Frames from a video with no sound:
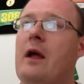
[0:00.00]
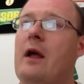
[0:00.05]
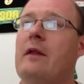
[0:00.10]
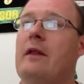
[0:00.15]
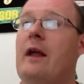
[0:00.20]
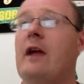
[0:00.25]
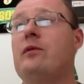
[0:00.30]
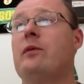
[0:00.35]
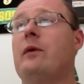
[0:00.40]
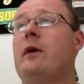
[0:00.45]

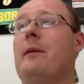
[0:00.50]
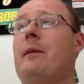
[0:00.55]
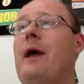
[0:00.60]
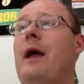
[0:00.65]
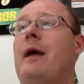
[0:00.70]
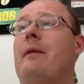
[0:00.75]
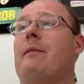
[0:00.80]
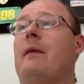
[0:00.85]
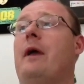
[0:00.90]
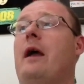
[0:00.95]
that's where I'm
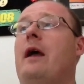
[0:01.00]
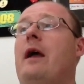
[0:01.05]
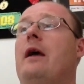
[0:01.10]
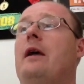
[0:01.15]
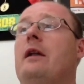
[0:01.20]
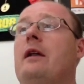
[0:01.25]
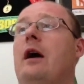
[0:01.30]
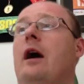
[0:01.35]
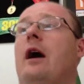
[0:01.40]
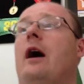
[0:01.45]
at.
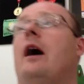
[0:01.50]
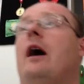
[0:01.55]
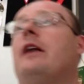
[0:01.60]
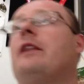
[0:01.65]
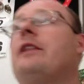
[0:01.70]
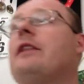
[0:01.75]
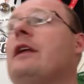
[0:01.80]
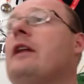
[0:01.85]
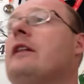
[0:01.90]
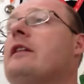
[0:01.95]
And I
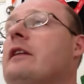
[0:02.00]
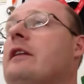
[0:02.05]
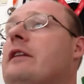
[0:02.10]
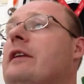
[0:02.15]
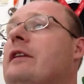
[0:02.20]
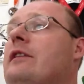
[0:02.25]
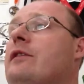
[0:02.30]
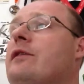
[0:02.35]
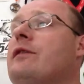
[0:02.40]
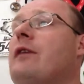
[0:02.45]
think that
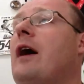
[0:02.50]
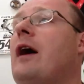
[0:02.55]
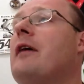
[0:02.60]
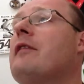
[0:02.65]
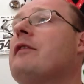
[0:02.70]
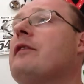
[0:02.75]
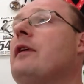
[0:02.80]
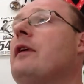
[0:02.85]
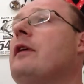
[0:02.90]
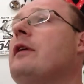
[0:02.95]
these five,